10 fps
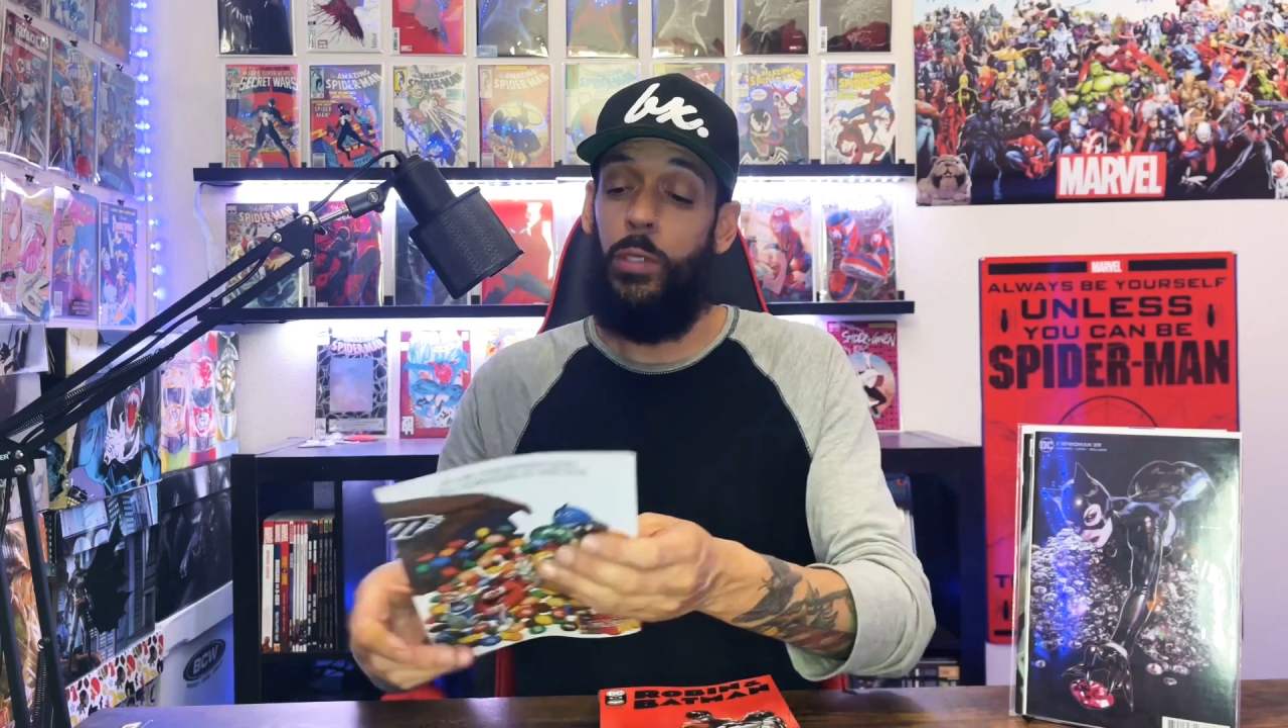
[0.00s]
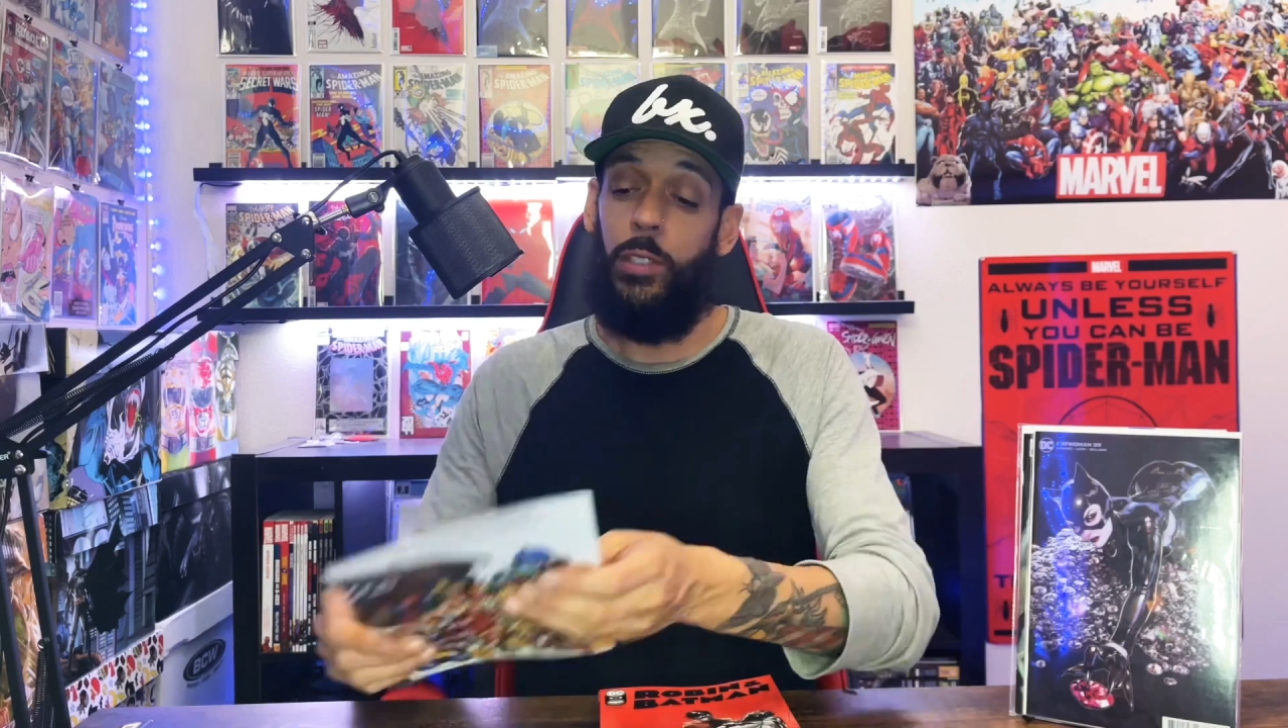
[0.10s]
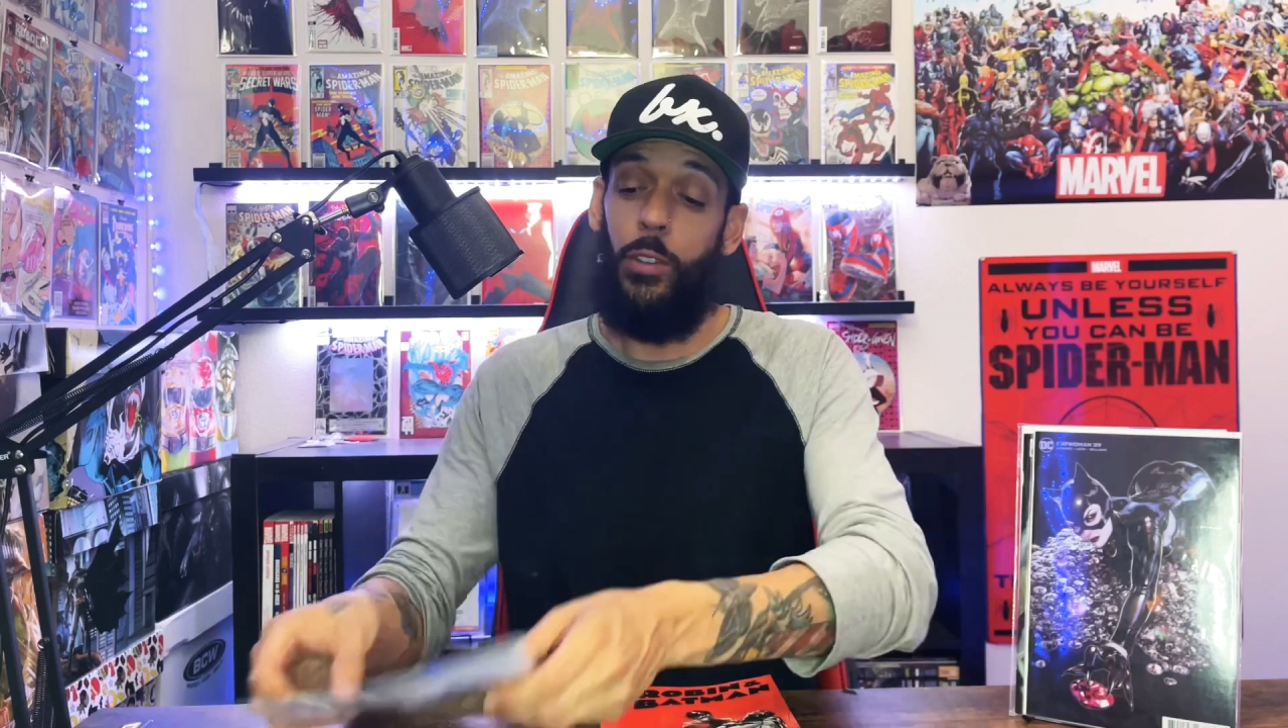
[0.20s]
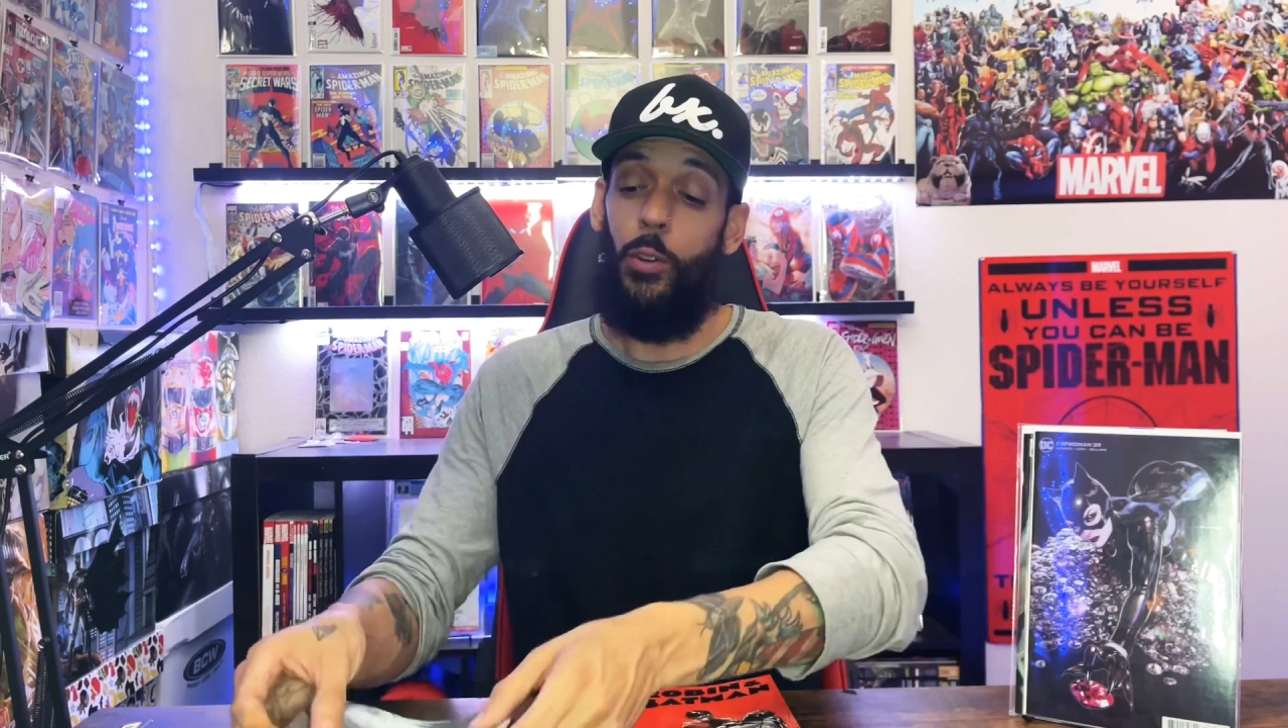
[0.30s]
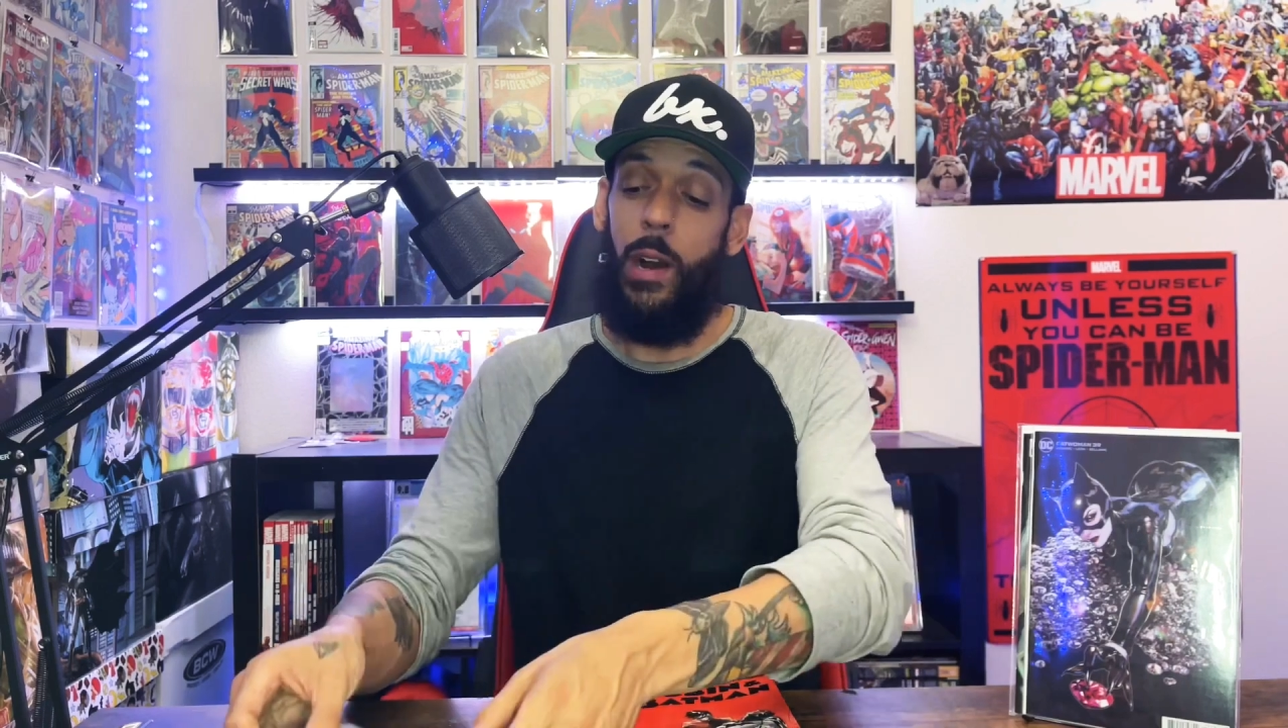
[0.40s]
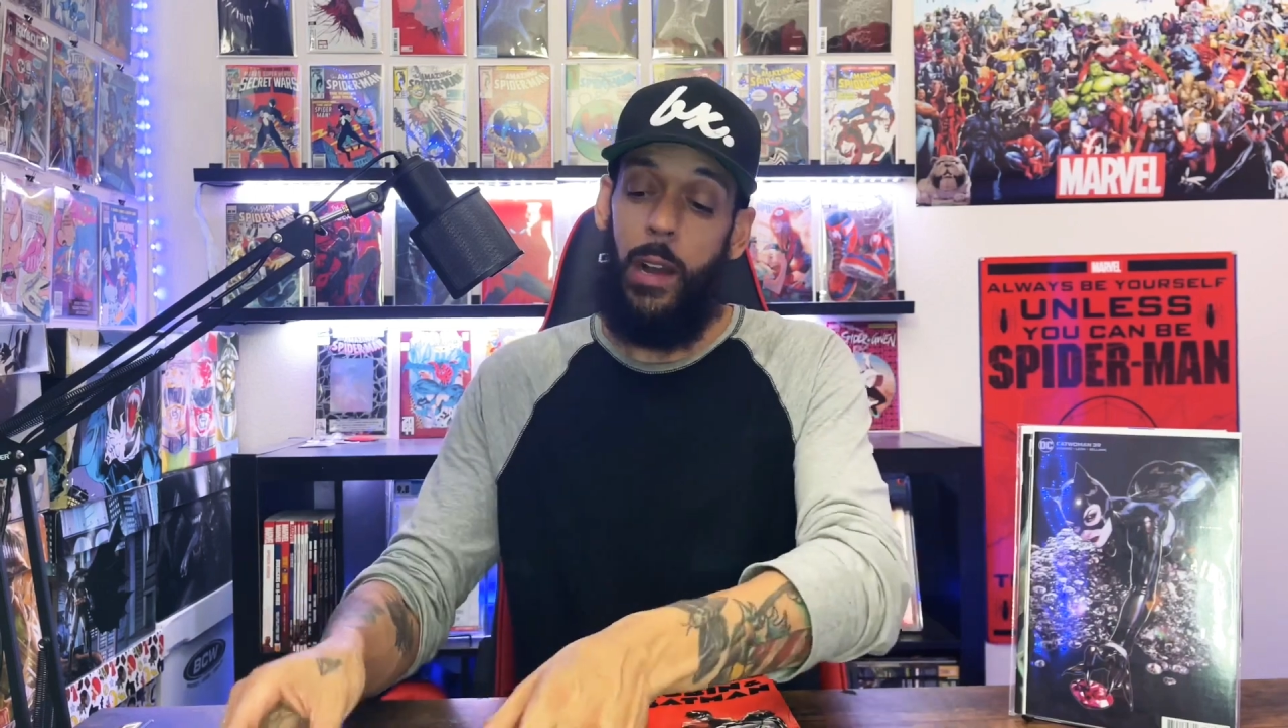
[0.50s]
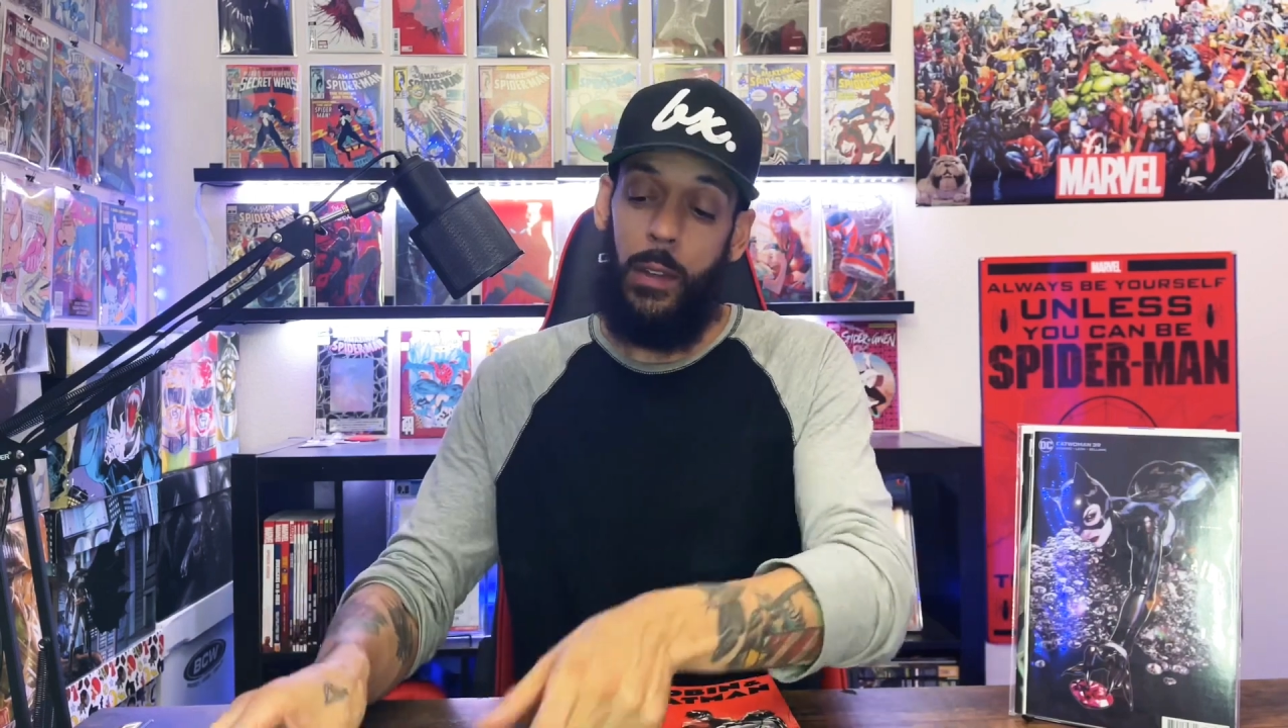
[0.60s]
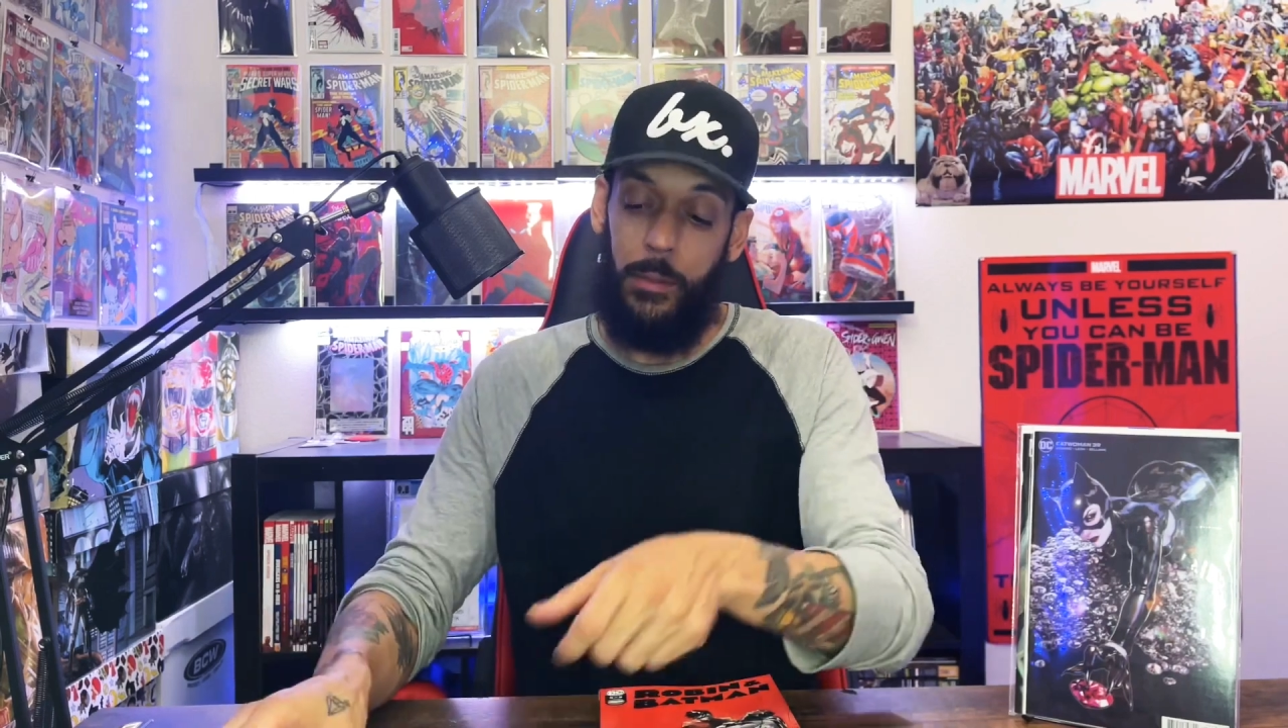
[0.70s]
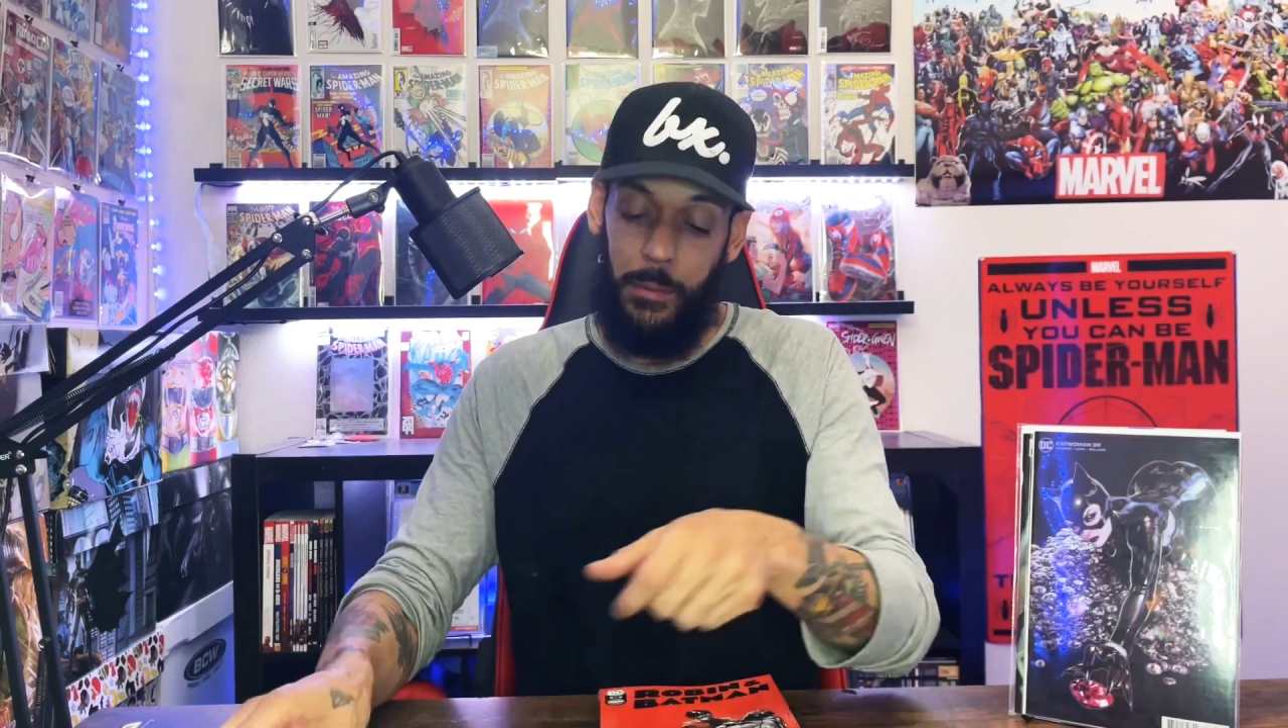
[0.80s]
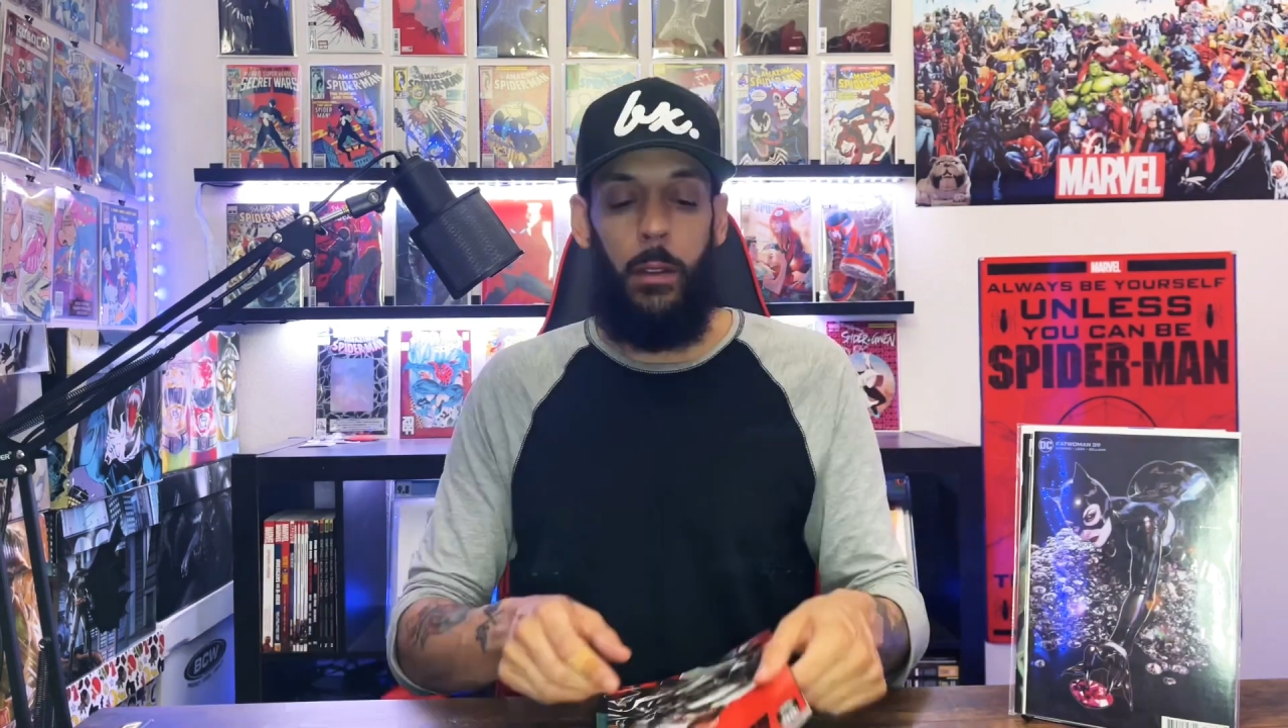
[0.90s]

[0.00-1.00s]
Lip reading: didn't know why.